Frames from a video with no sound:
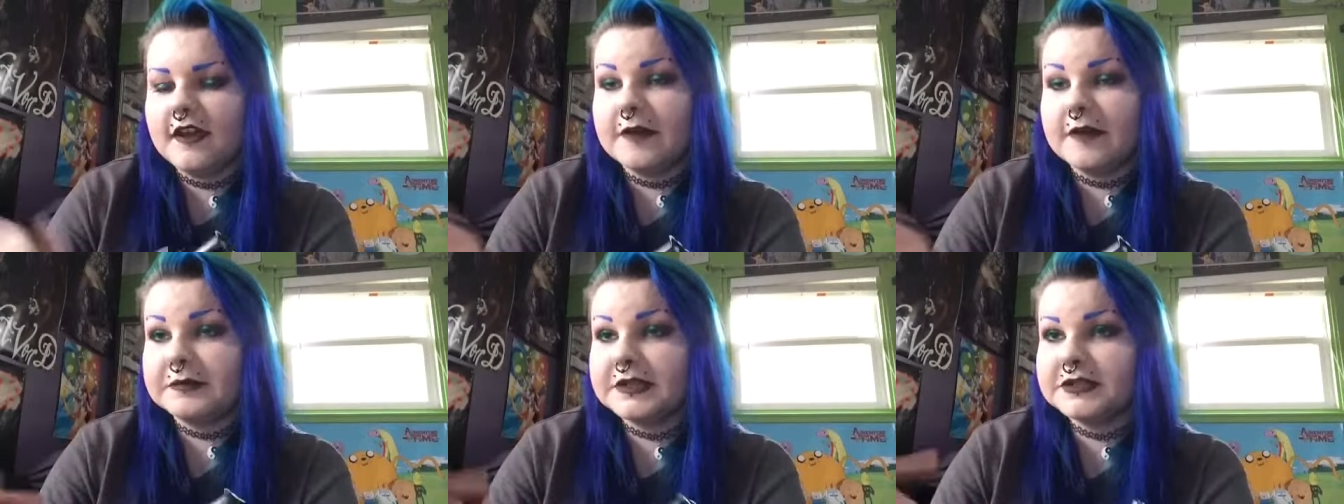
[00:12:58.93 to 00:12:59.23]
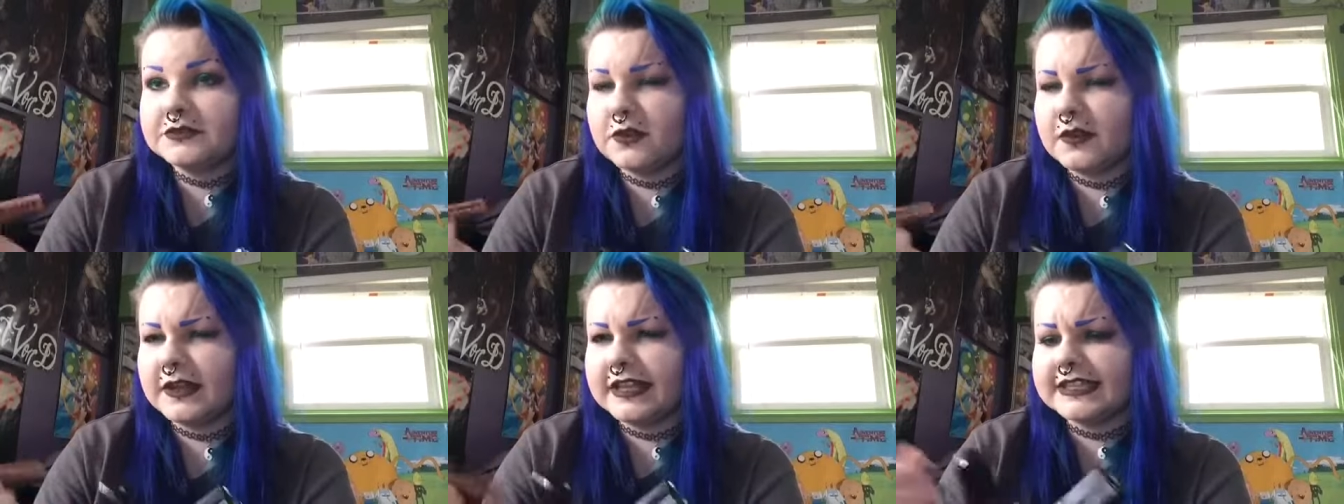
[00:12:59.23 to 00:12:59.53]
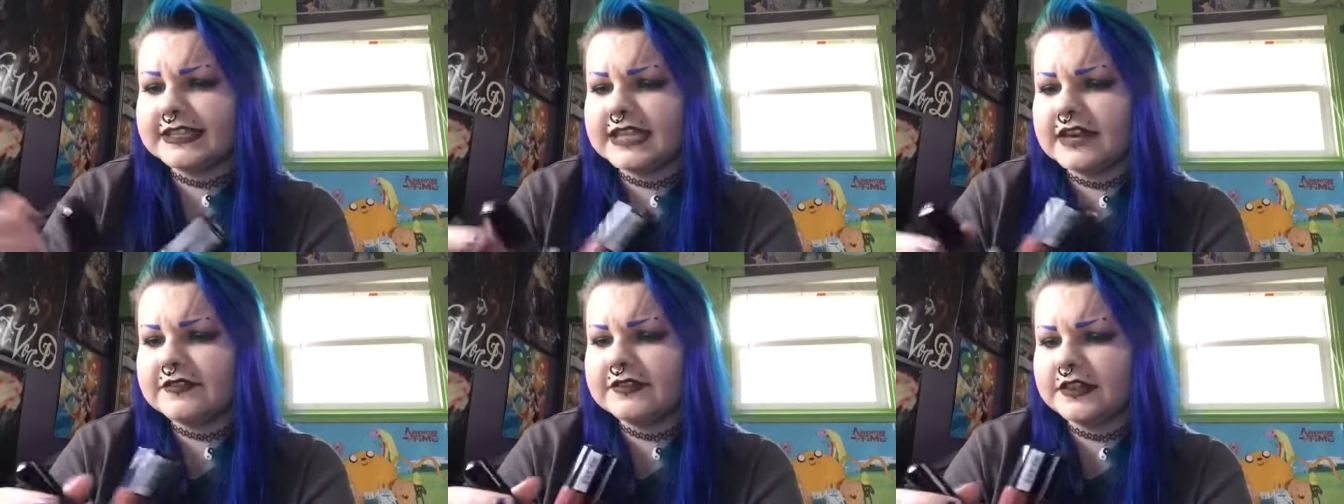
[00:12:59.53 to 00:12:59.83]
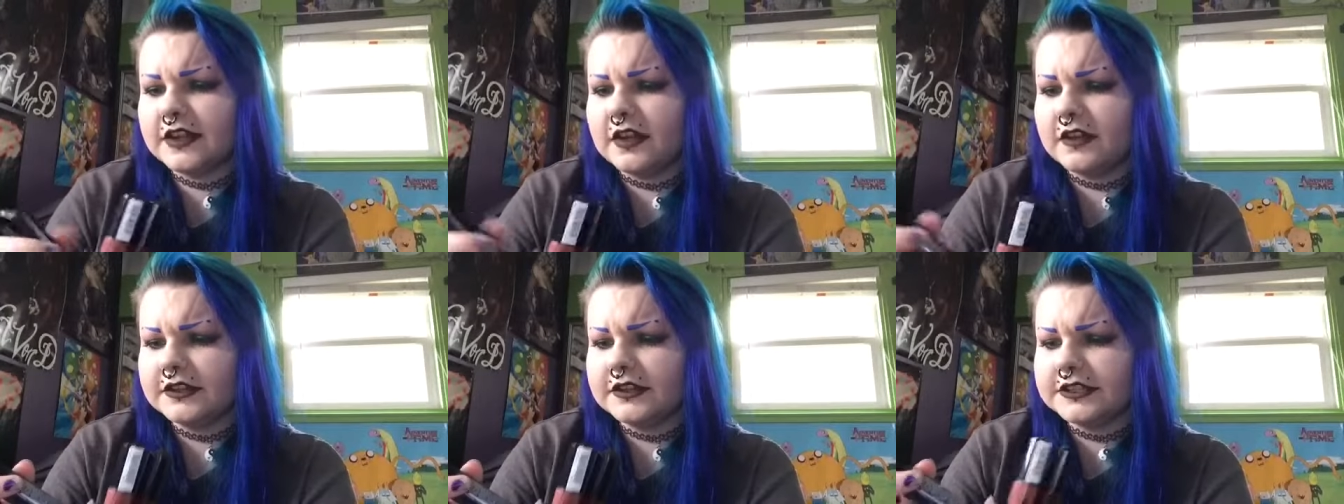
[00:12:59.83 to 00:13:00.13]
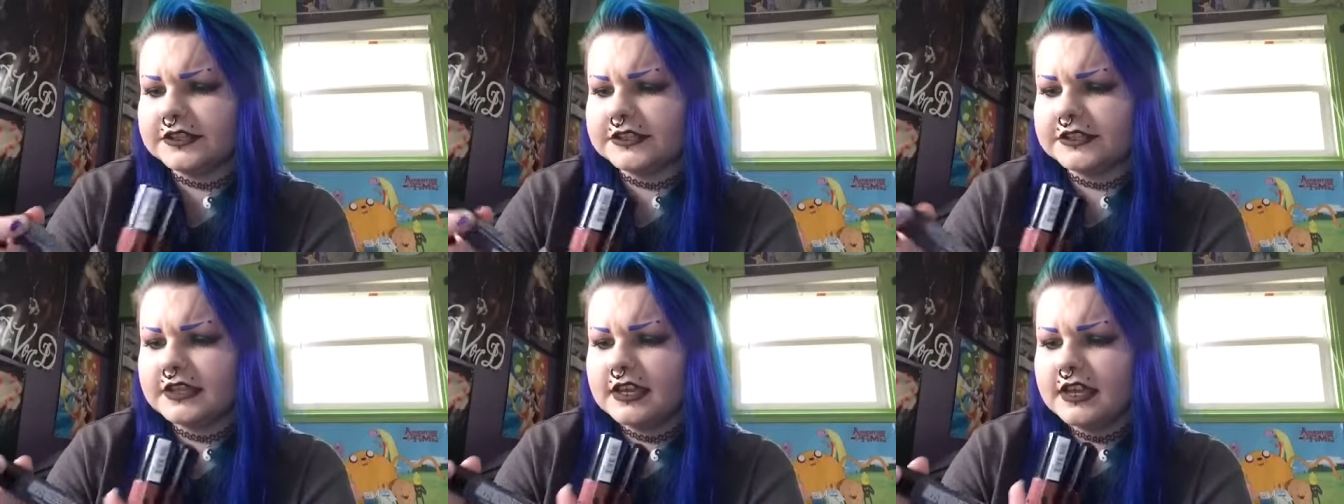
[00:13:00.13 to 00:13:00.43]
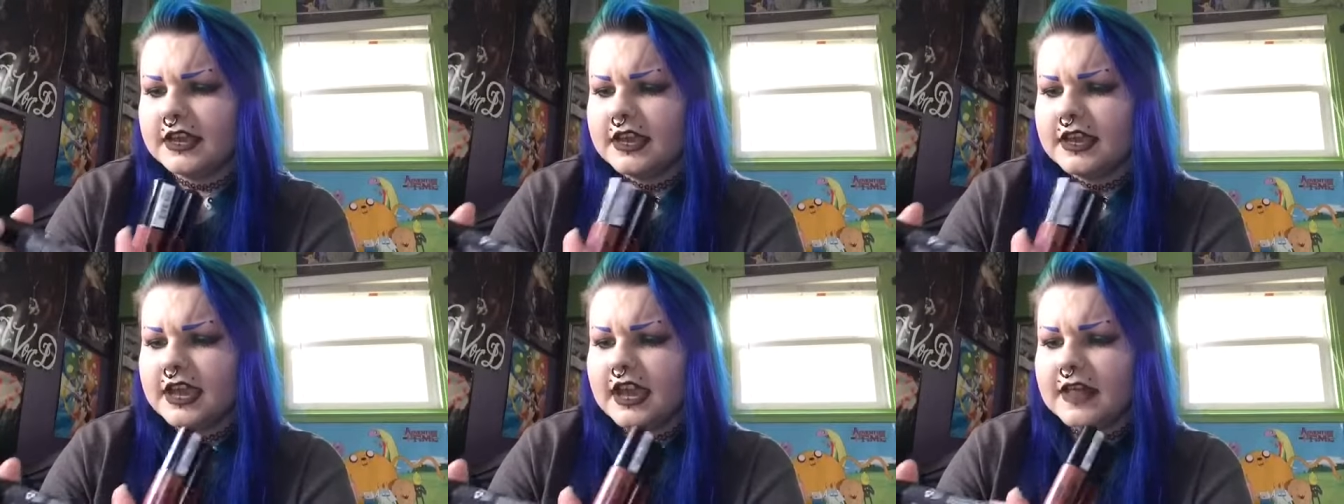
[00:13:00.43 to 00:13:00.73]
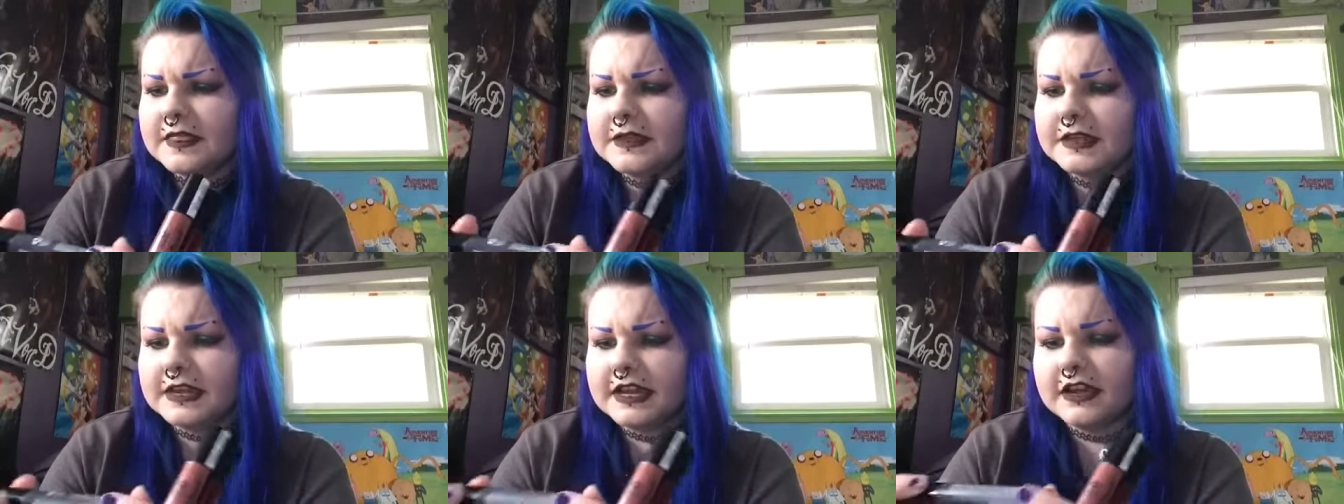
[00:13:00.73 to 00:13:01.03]
These were all like $7.
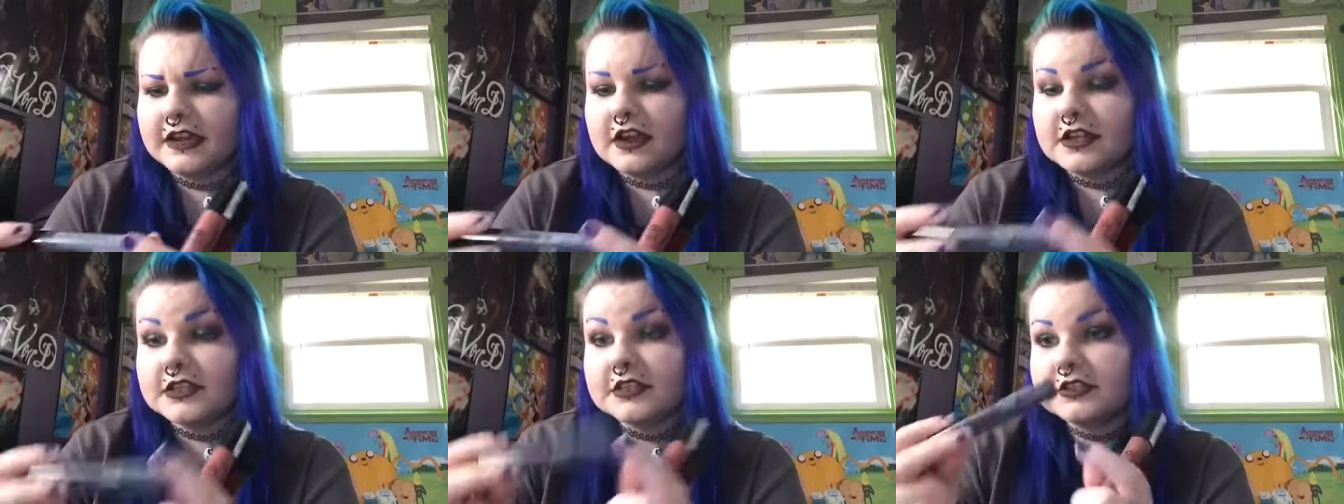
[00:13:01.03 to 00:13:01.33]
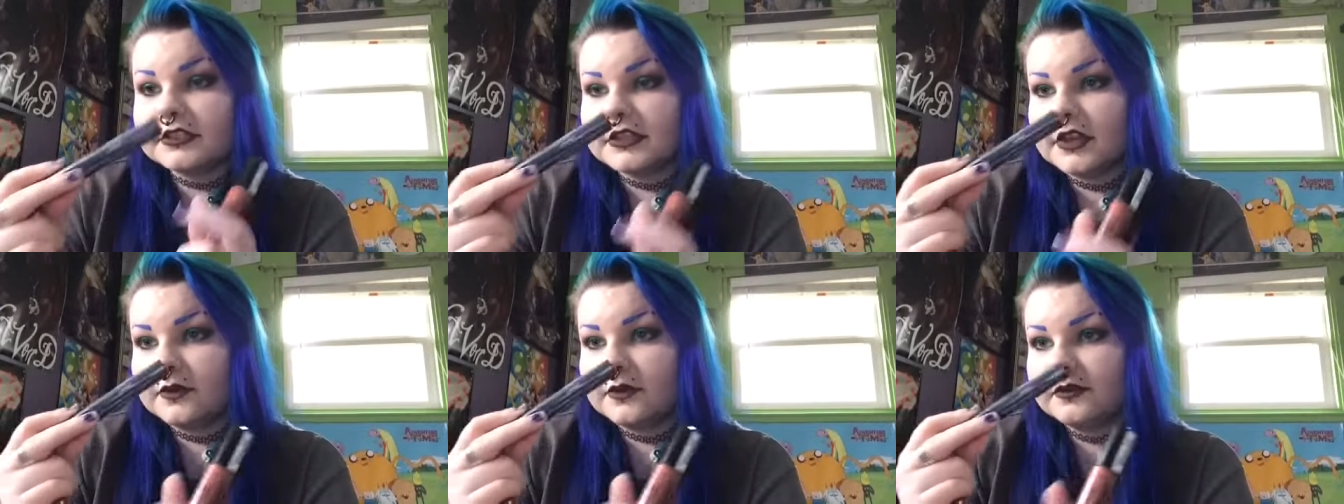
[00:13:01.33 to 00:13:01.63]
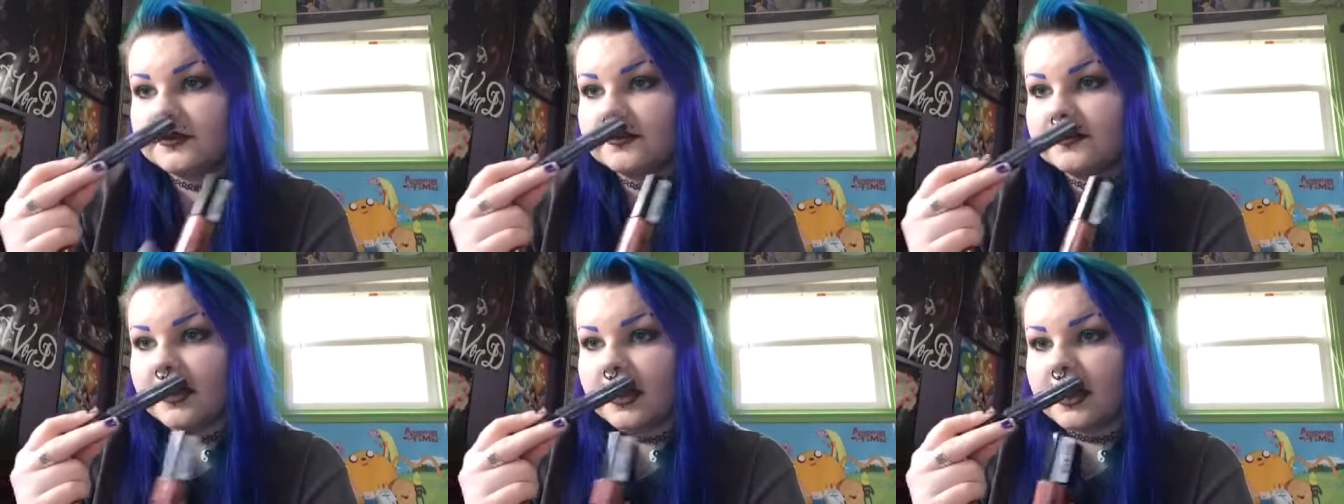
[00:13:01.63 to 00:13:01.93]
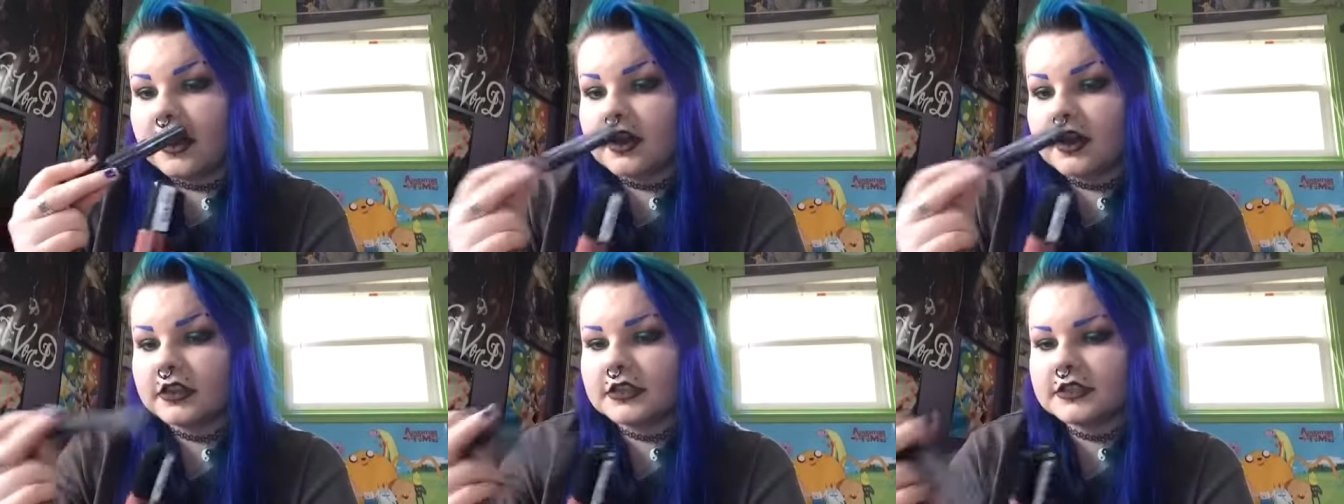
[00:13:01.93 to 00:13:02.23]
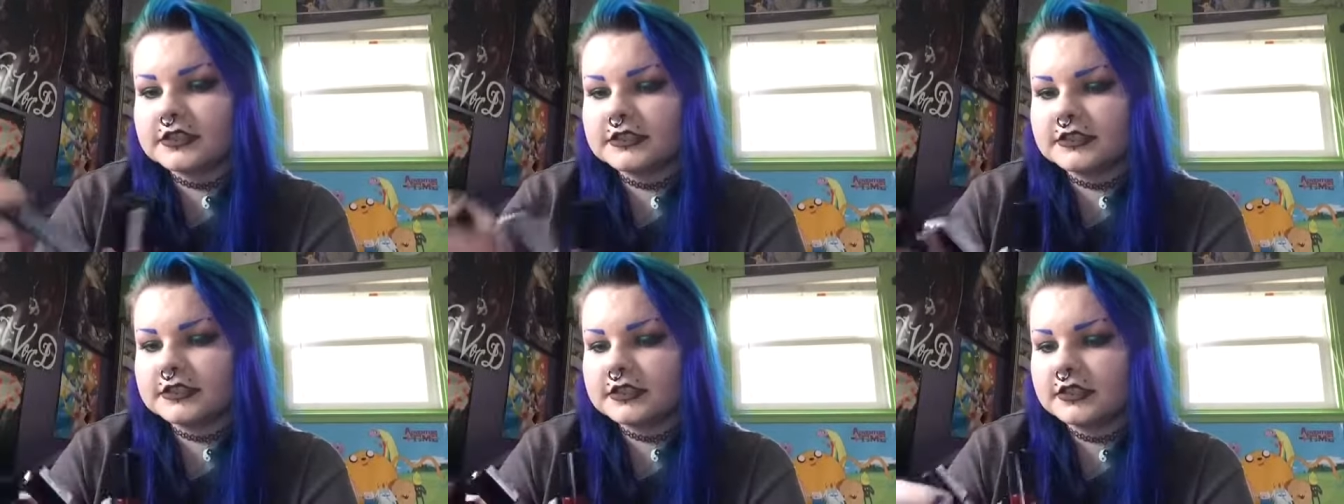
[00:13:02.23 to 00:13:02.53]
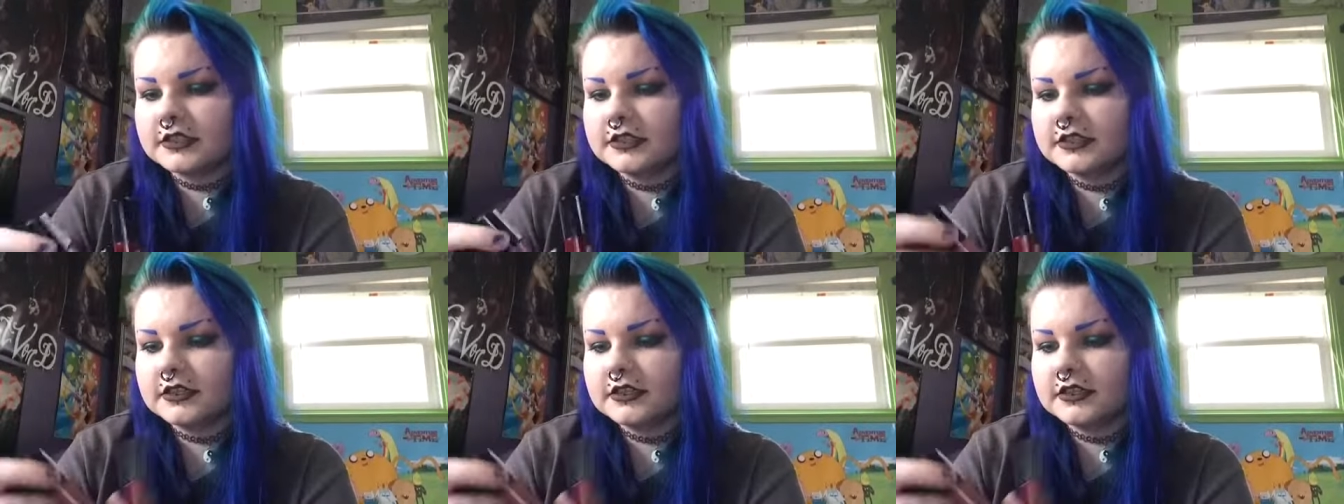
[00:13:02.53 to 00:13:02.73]
And then I got Stone Fox,